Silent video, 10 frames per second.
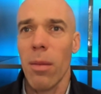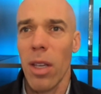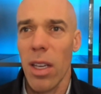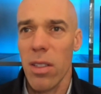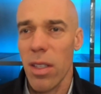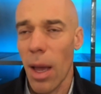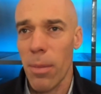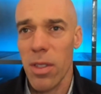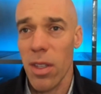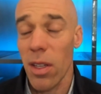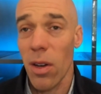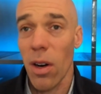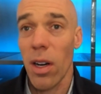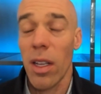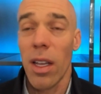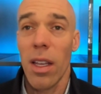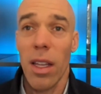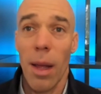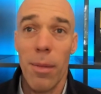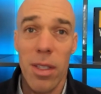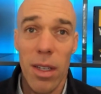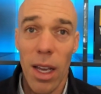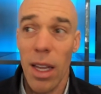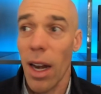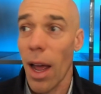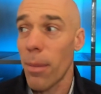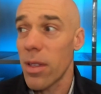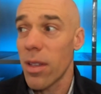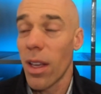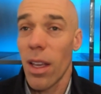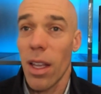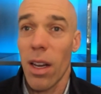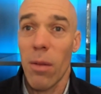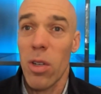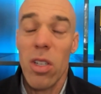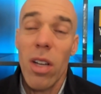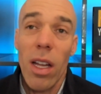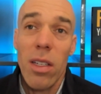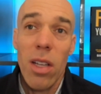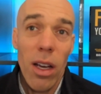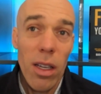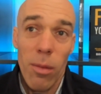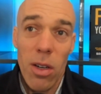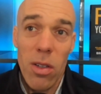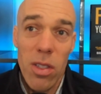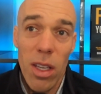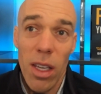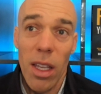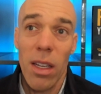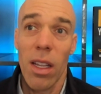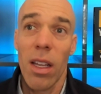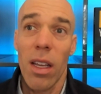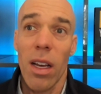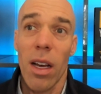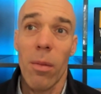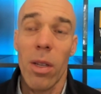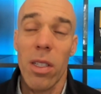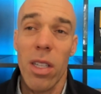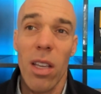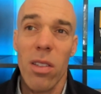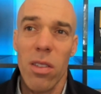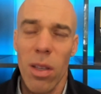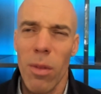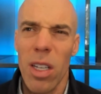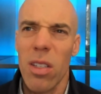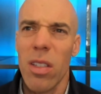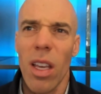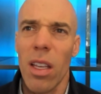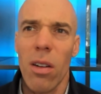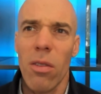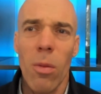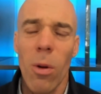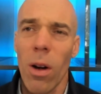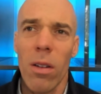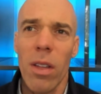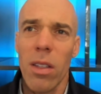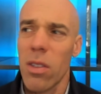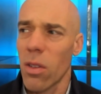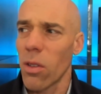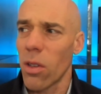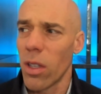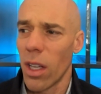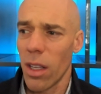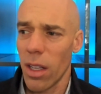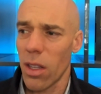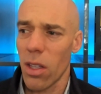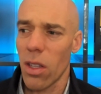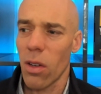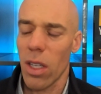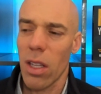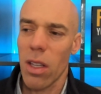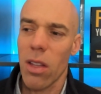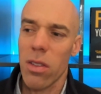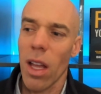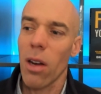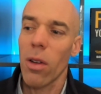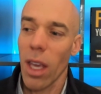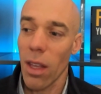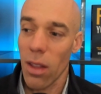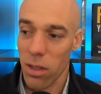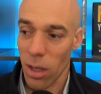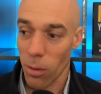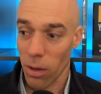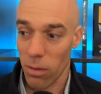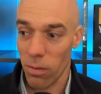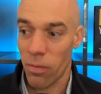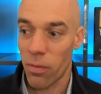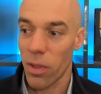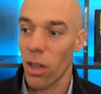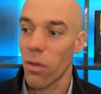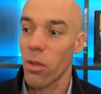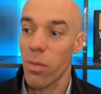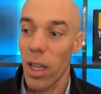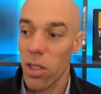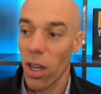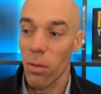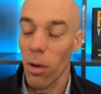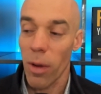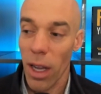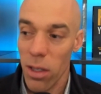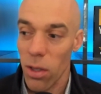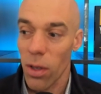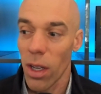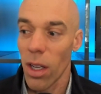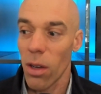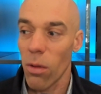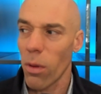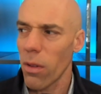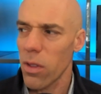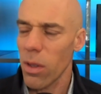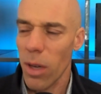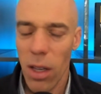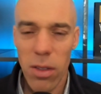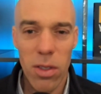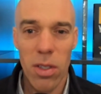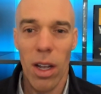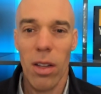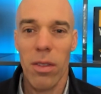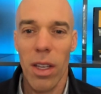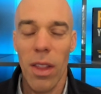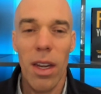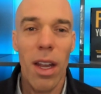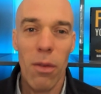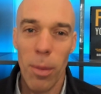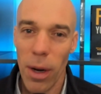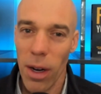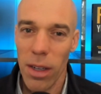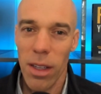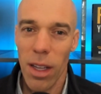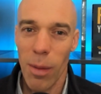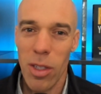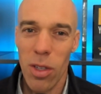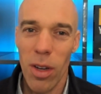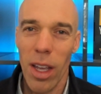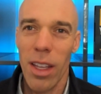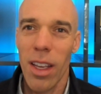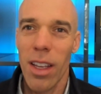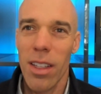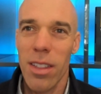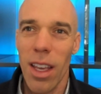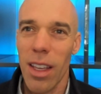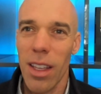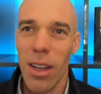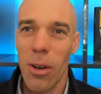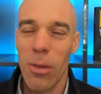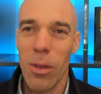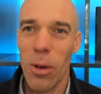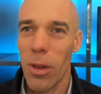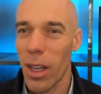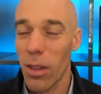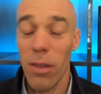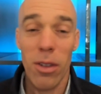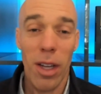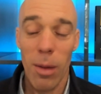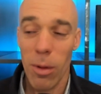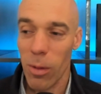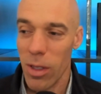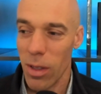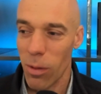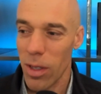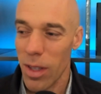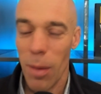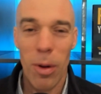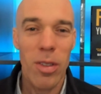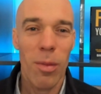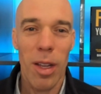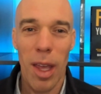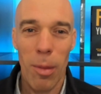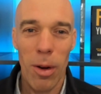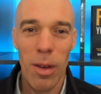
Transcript: And because this happens in the dark, it happens at night, it happens, and we're just not talking about it or seeing it. It takes somebody just saying, no more. Like this girl, it's not okay that someone, if it was my child, what would I do? Well, what if it was somebody else's child and they didn't have a parent? I mean, shouldn't I take, the whole love your neighbor? Isn't that person my neighbor?